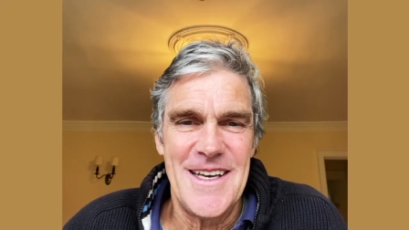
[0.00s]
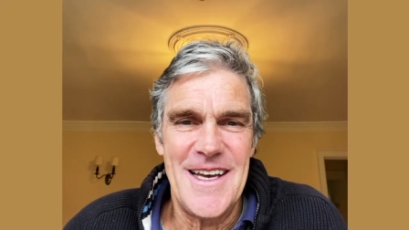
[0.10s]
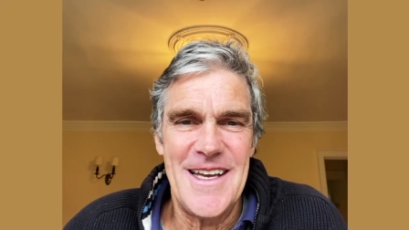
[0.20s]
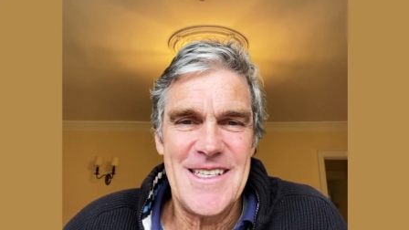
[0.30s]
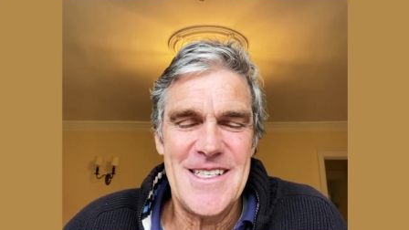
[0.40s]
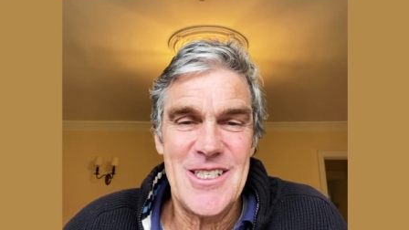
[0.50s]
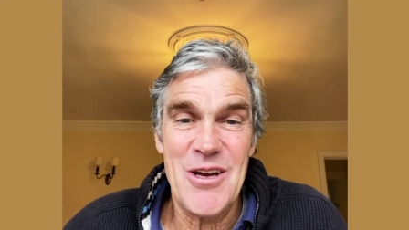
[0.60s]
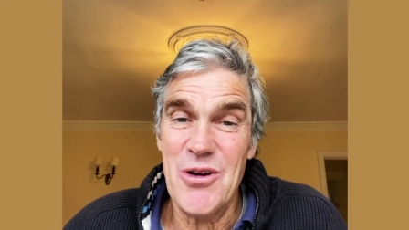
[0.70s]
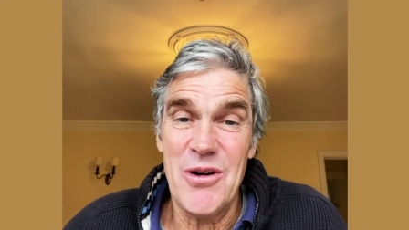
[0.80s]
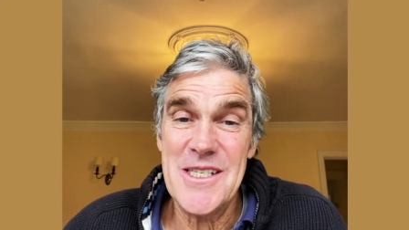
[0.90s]
And
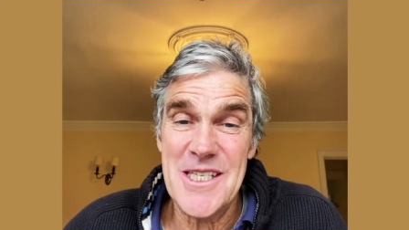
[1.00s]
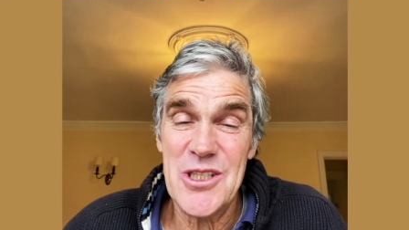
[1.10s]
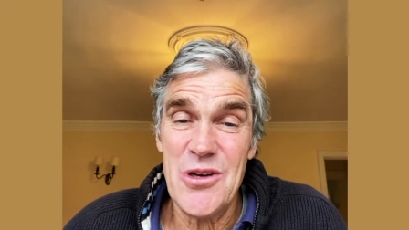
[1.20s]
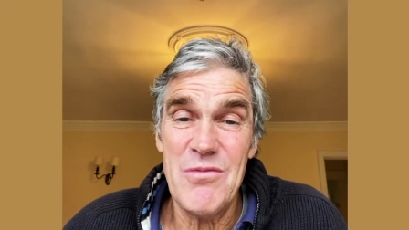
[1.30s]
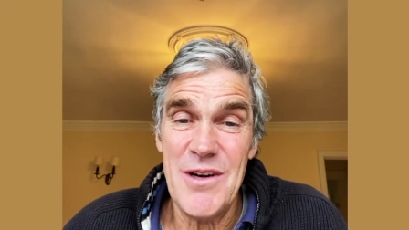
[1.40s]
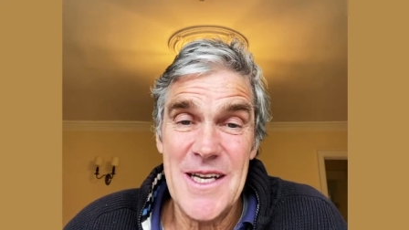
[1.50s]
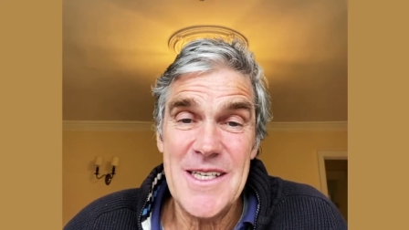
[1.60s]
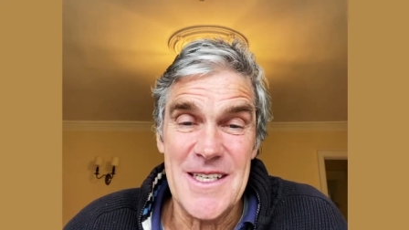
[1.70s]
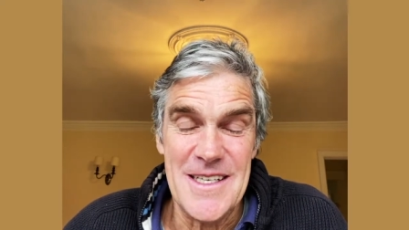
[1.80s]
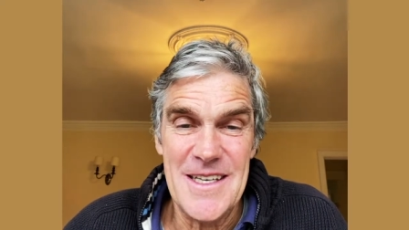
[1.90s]
so God, it says God
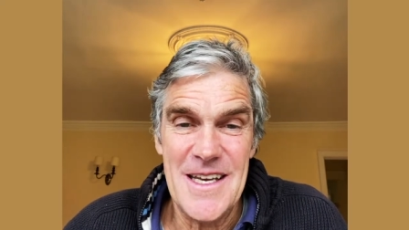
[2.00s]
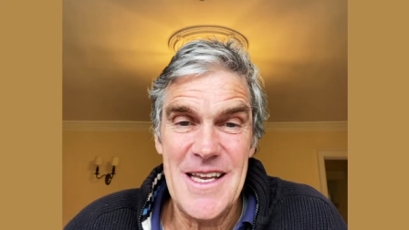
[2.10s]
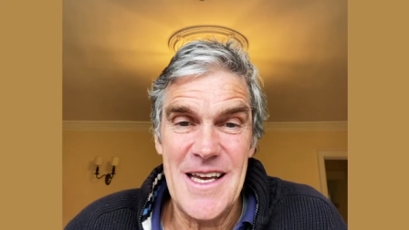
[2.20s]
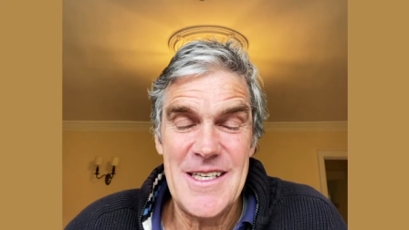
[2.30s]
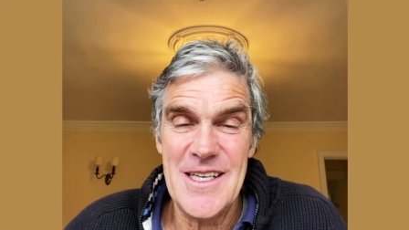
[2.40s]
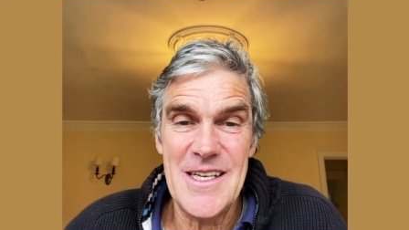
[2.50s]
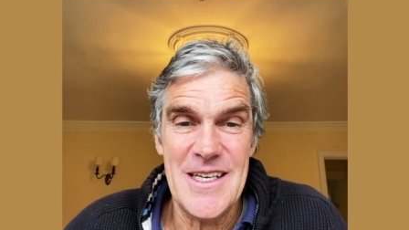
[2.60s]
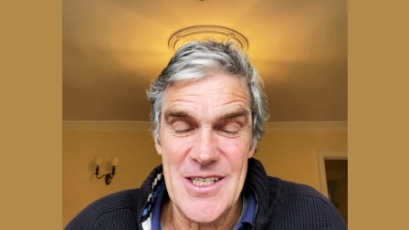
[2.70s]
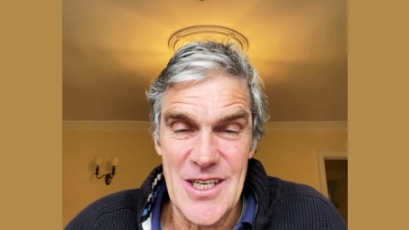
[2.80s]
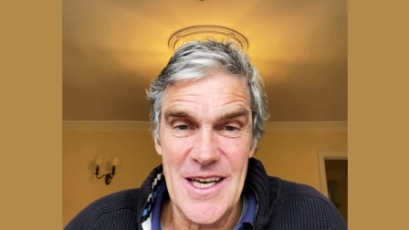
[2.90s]
relented. He, he didn't.
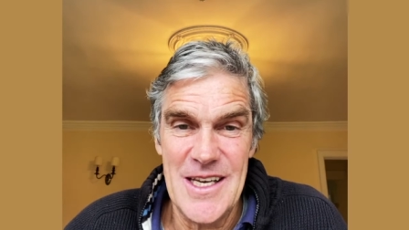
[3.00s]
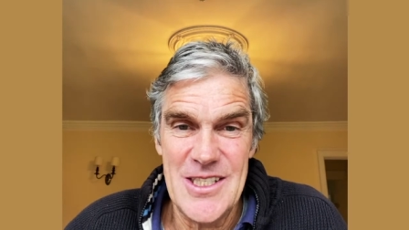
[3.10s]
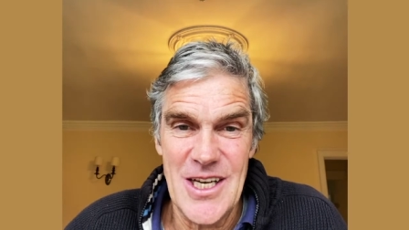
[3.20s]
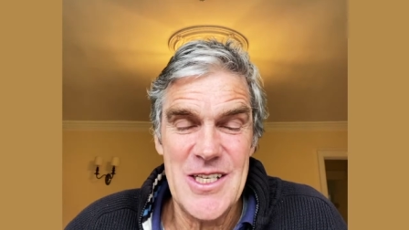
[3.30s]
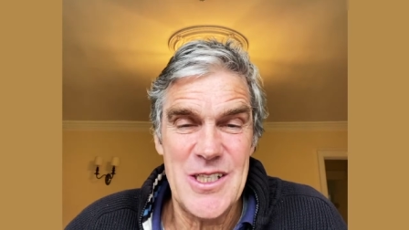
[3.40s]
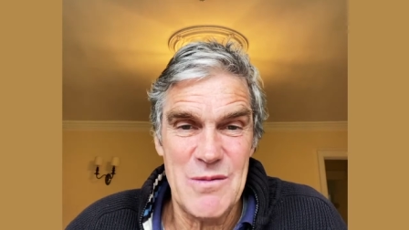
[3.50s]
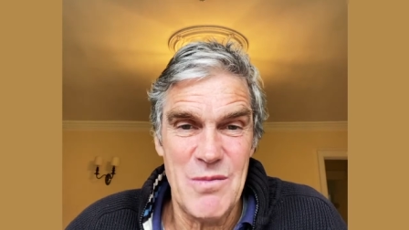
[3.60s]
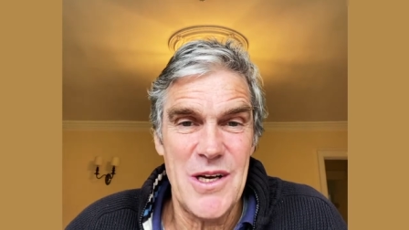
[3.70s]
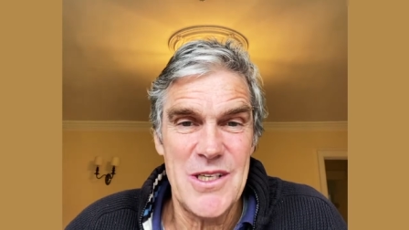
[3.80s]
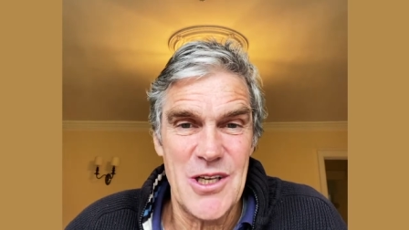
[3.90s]
He, he changed his
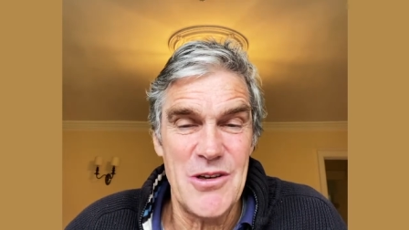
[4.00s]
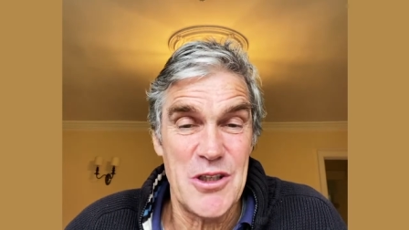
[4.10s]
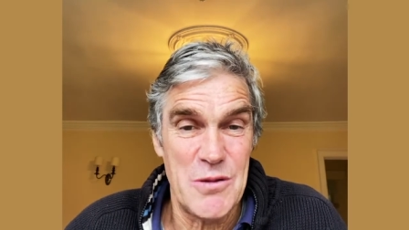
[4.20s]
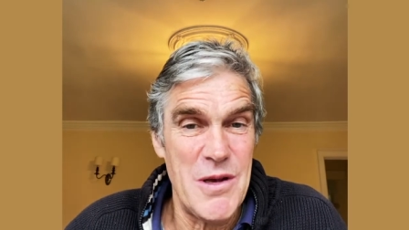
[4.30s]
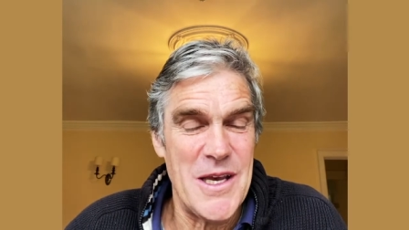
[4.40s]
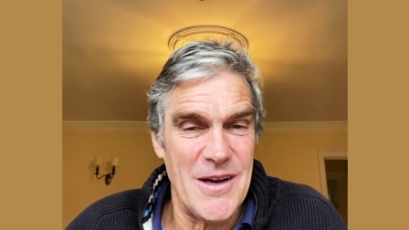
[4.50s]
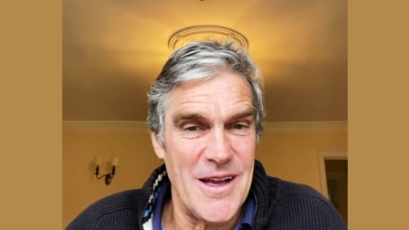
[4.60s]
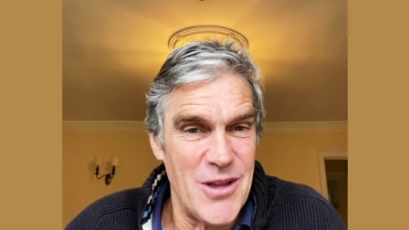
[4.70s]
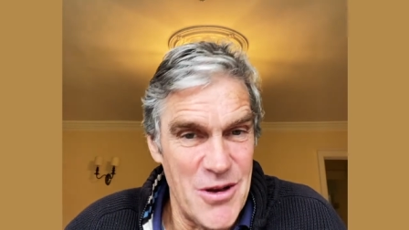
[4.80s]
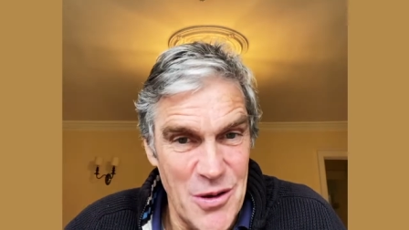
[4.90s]
mind, so to speak,
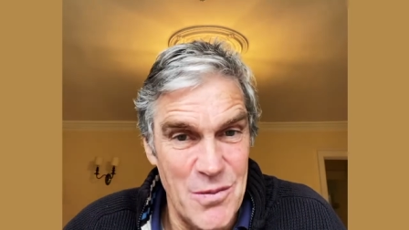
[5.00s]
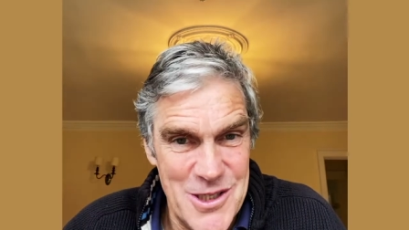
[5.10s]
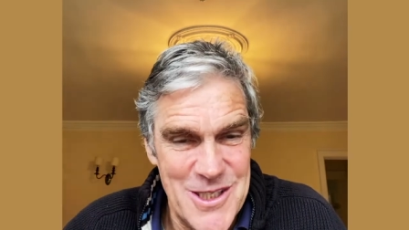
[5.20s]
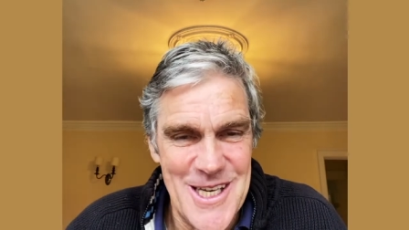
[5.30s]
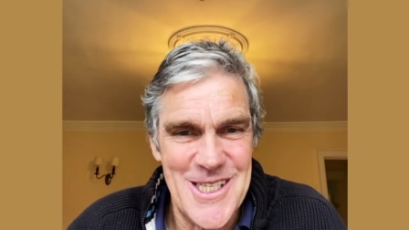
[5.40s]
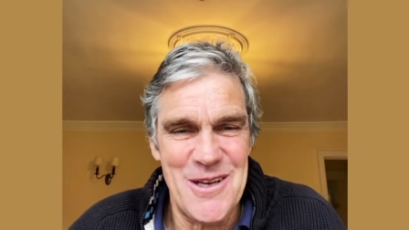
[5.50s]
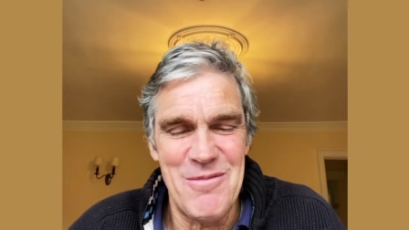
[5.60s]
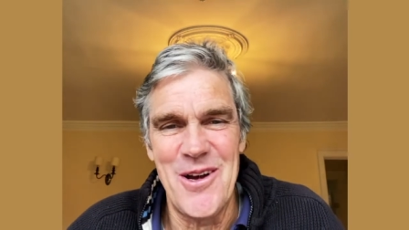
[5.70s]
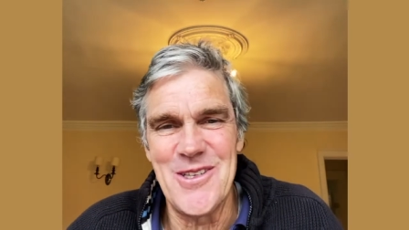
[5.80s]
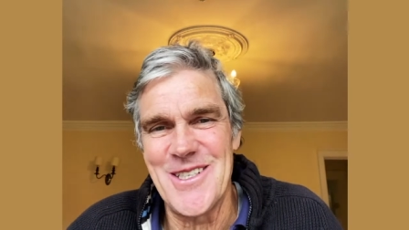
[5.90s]
although God was testing
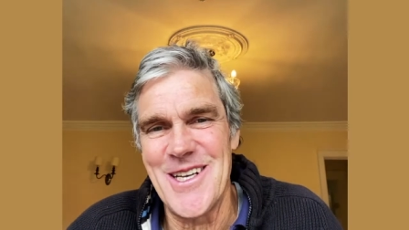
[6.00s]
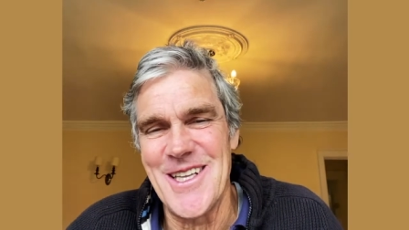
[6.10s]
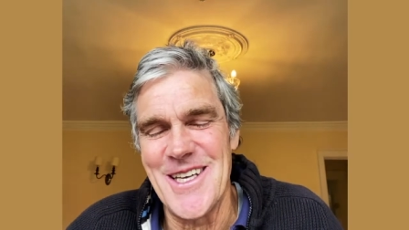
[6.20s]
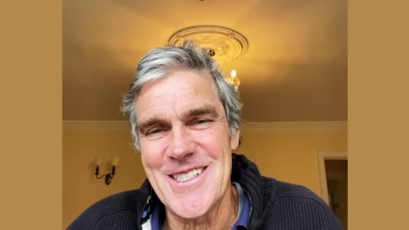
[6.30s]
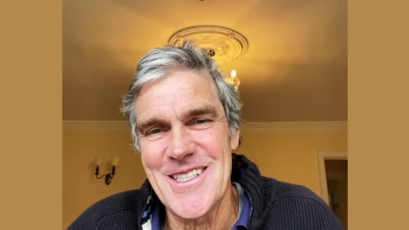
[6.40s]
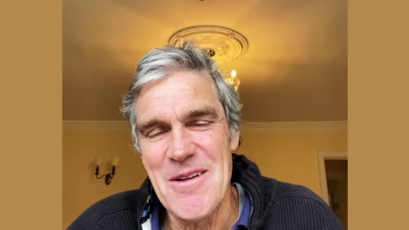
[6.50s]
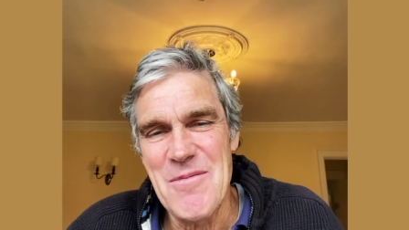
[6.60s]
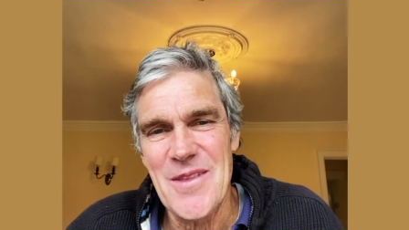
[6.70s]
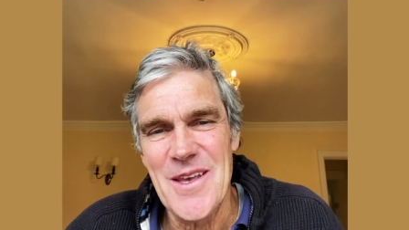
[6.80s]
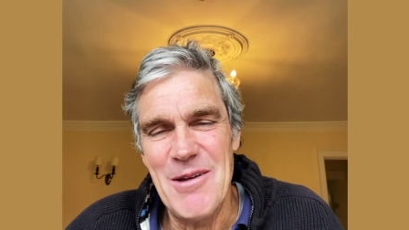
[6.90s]
Moses in this.
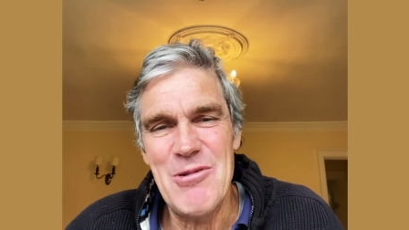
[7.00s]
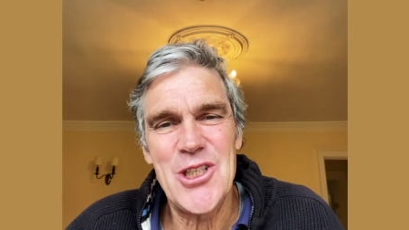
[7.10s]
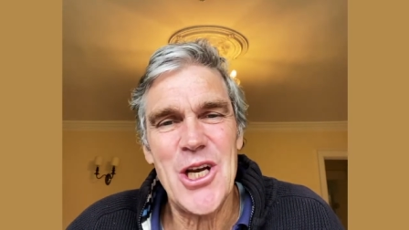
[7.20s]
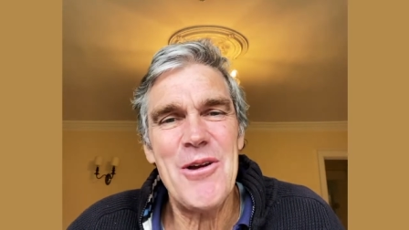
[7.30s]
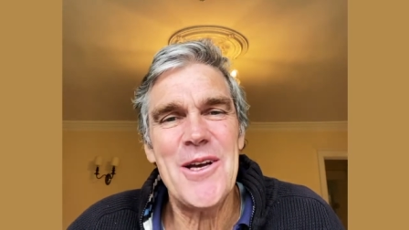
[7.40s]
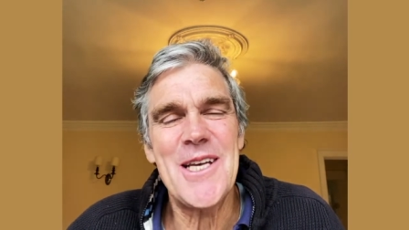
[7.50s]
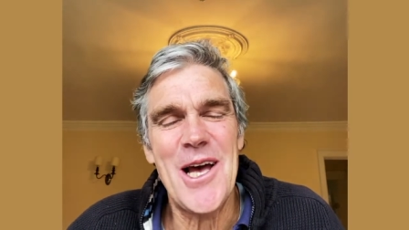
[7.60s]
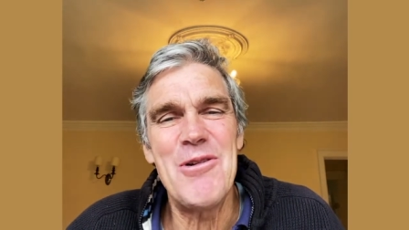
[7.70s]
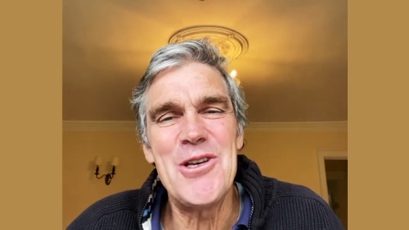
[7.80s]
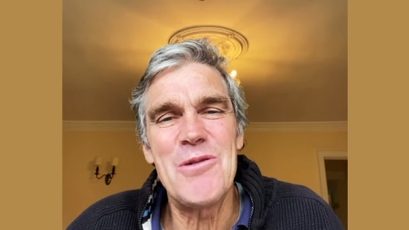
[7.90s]
He was showing us
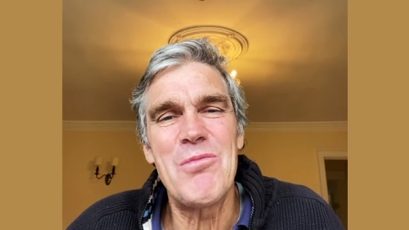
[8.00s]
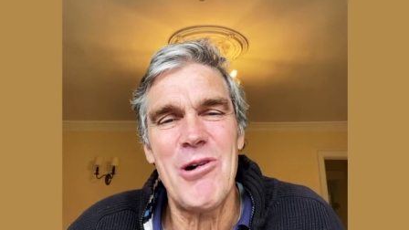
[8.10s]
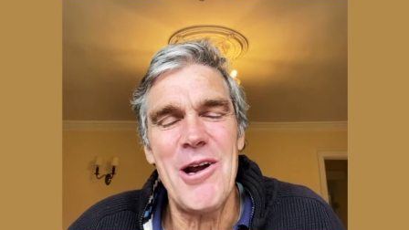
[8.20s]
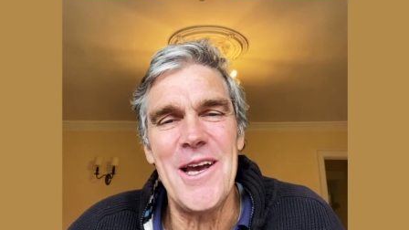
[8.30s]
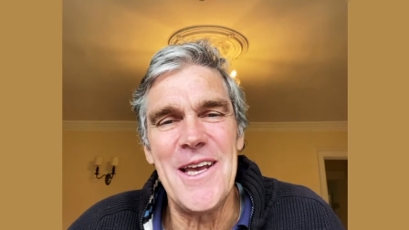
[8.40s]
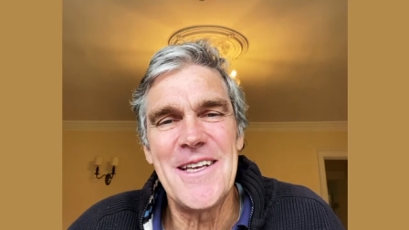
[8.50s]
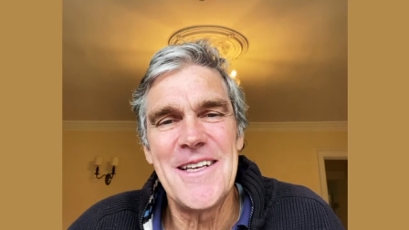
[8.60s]
how we should pray.